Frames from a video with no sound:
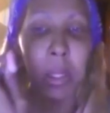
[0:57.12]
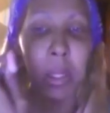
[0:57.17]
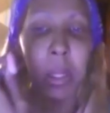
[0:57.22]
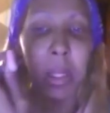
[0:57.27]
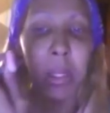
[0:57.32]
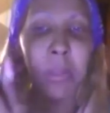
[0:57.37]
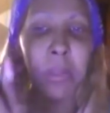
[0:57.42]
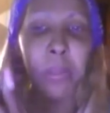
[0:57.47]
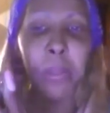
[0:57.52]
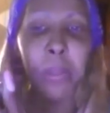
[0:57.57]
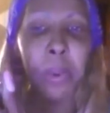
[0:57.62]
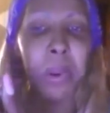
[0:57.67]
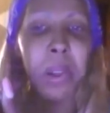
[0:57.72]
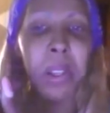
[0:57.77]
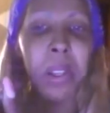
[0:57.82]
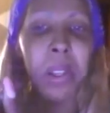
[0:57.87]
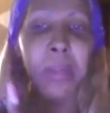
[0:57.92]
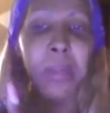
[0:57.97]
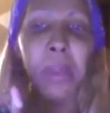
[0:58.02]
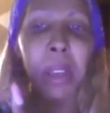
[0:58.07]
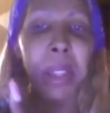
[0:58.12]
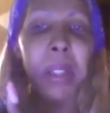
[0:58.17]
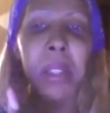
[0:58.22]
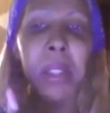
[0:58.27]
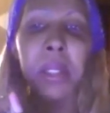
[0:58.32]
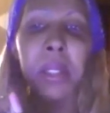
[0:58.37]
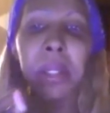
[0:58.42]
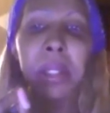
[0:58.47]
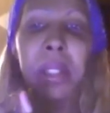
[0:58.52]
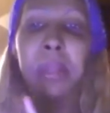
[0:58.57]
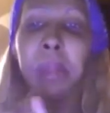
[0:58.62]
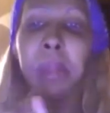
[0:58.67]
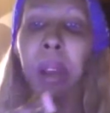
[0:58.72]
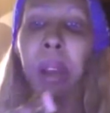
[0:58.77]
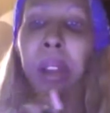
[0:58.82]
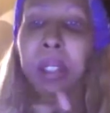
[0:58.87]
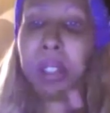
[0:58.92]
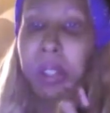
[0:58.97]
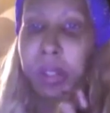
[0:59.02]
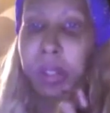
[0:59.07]
It's important to make little
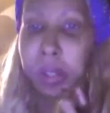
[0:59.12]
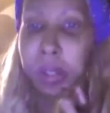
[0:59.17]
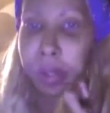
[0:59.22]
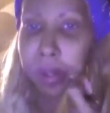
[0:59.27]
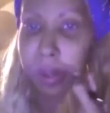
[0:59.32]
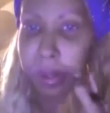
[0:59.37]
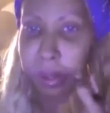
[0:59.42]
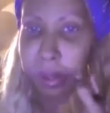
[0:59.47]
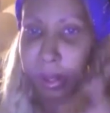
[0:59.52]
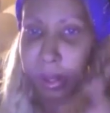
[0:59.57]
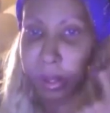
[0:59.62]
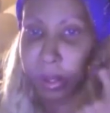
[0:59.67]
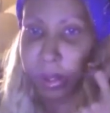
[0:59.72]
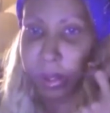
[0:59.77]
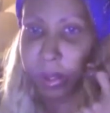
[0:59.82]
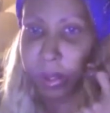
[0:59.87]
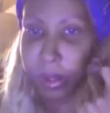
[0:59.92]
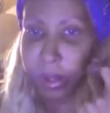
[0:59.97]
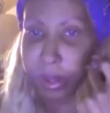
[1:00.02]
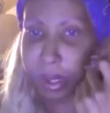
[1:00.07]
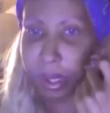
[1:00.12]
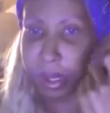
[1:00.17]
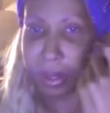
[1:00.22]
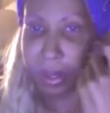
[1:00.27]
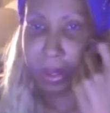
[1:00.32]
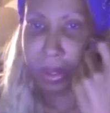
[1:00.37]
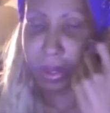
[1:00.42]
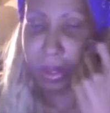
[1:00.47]
small circles as